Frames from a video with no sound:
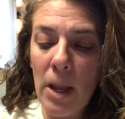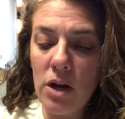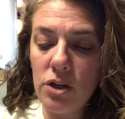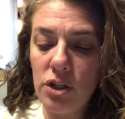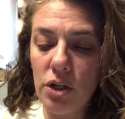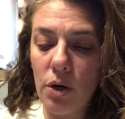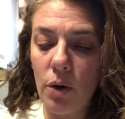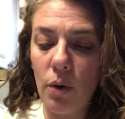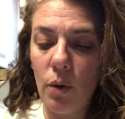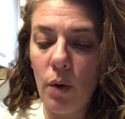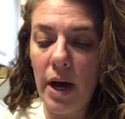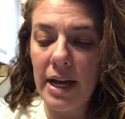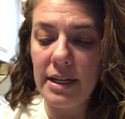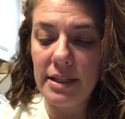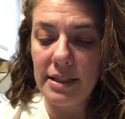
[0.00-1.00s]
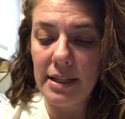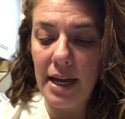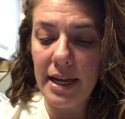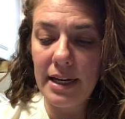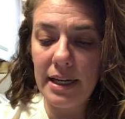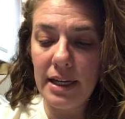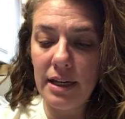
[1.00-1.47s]
So I
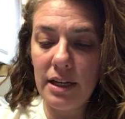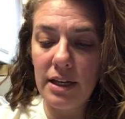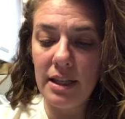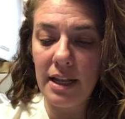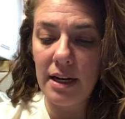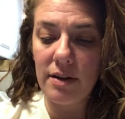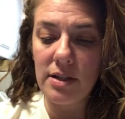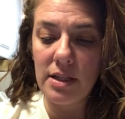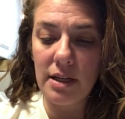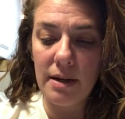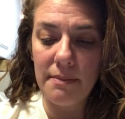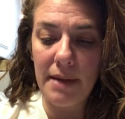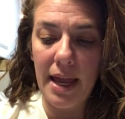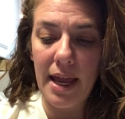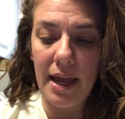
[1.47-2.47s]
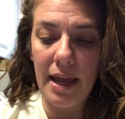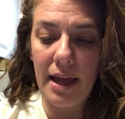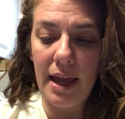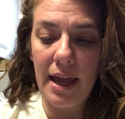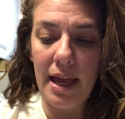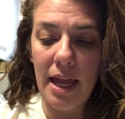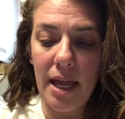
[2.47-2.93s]
decided that I was going to
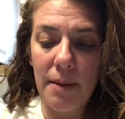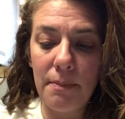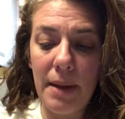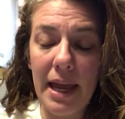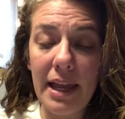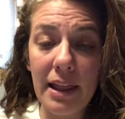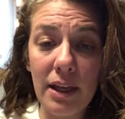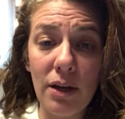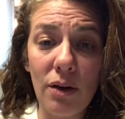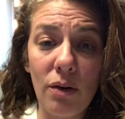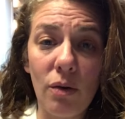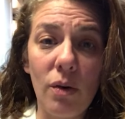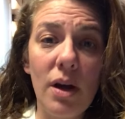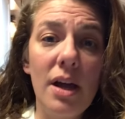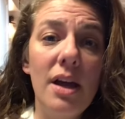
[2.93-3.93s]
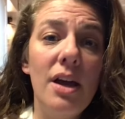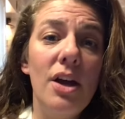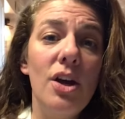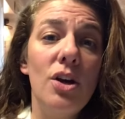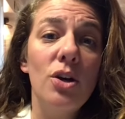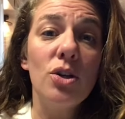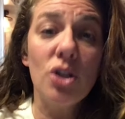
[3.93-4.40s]
make a paleo
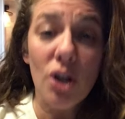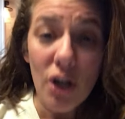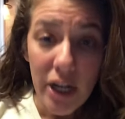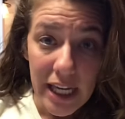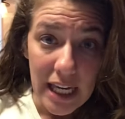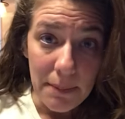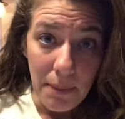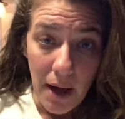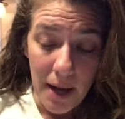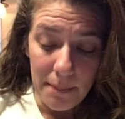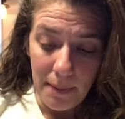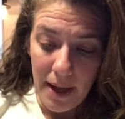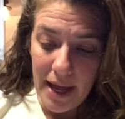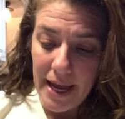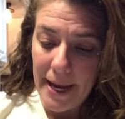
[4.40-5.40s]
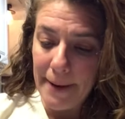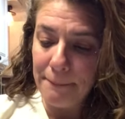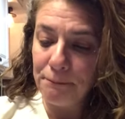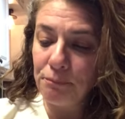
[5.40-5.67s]
turkey pot pie.